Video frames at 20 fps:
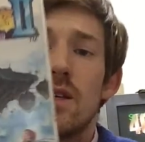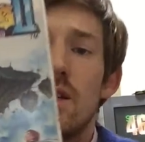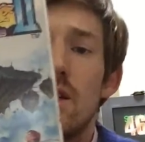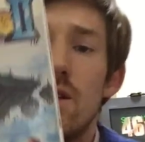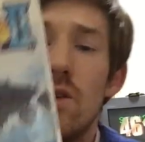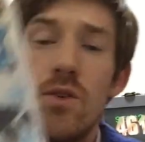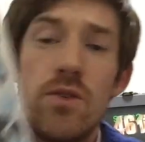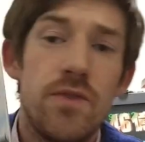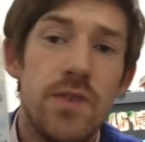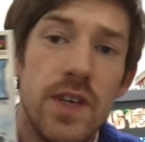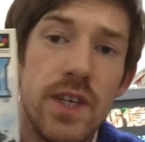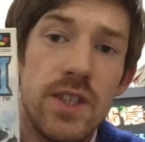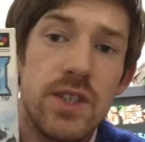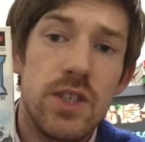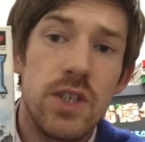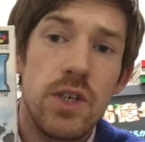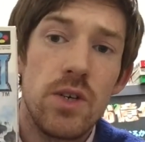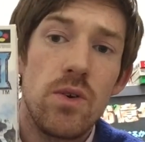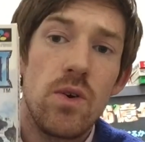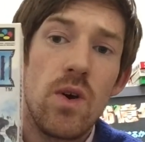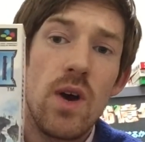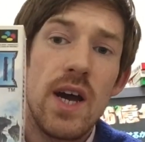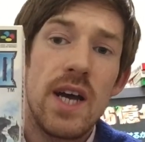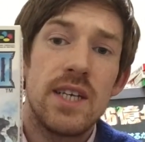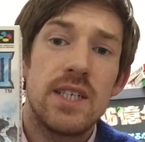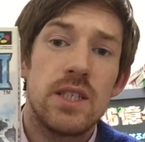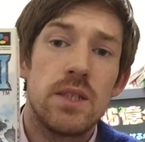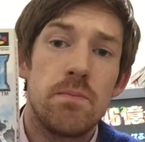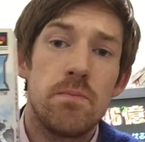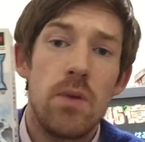Lufia 2 or
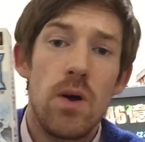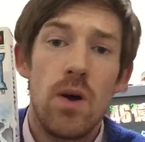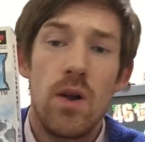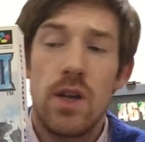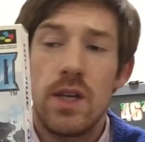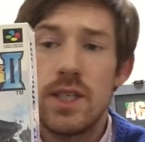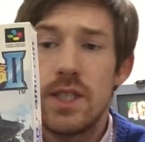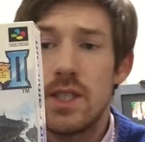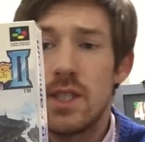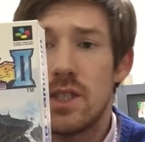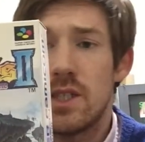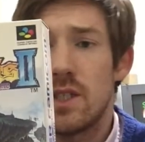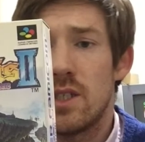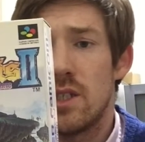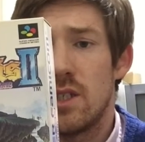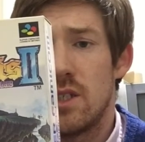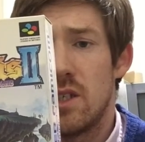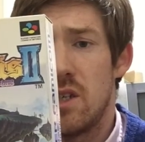Estepolis